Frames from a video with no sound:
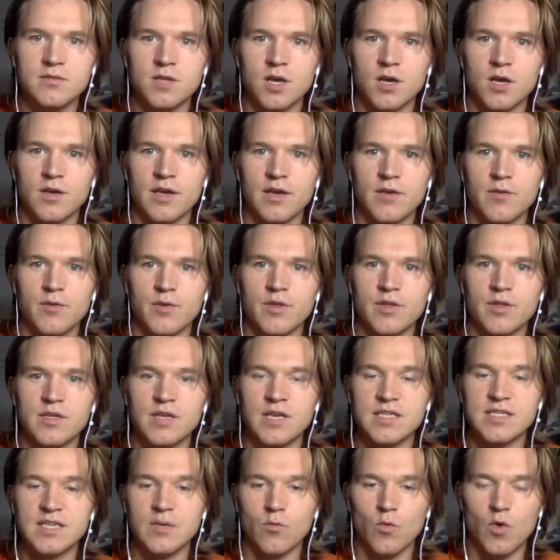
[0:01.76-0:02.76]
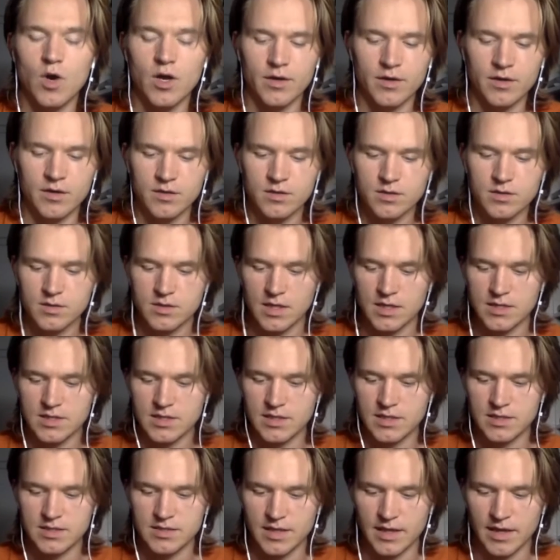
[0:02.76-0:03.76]
talking with Dustin Watten. Dustin
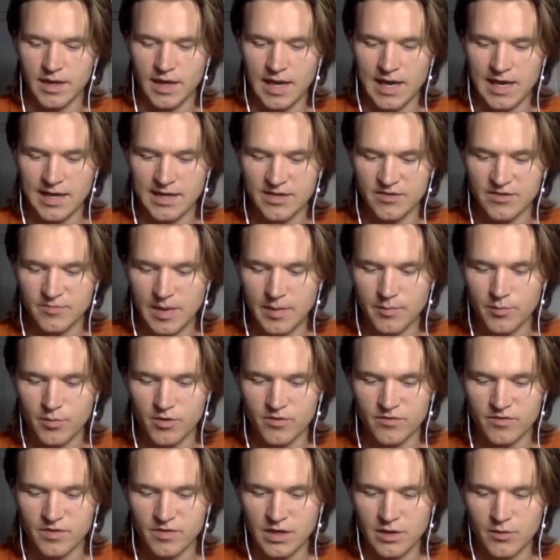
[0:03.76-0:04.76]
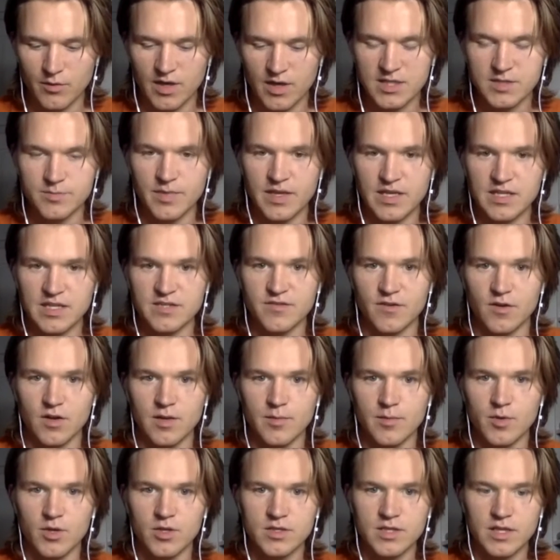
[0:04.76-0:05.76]
is a active member of the U.S. men's
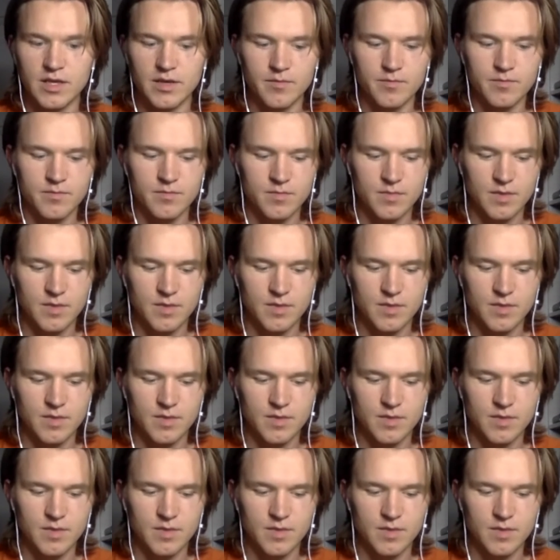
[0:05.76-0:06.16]
volleyball team.